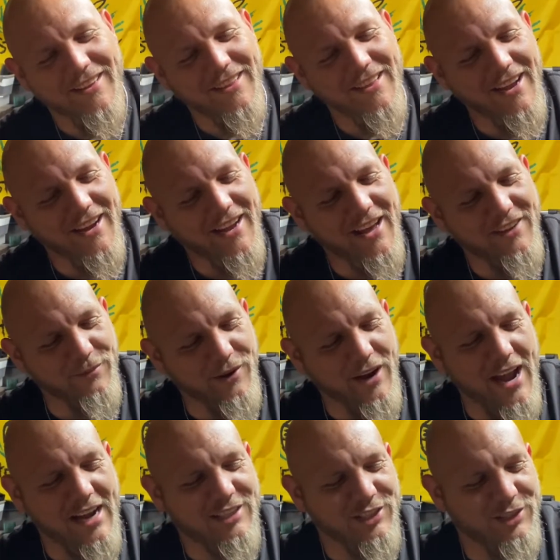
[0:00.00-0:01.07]
That got some
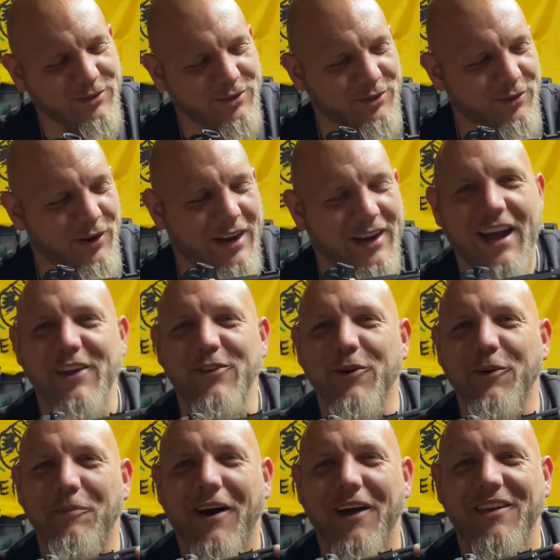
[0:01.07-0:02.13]
reactions. It was great. I do
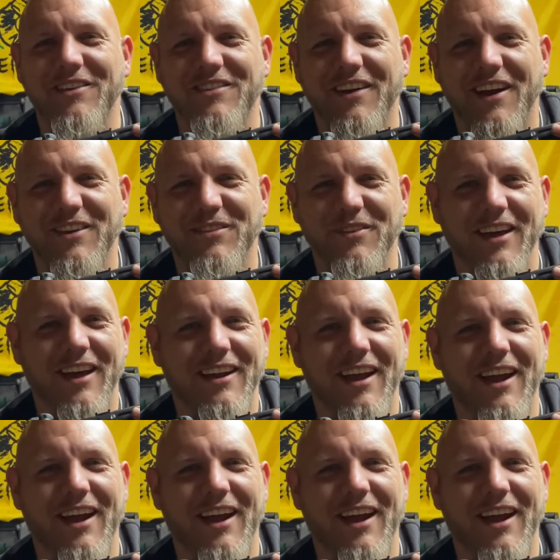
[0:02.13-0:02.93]
apologize for that.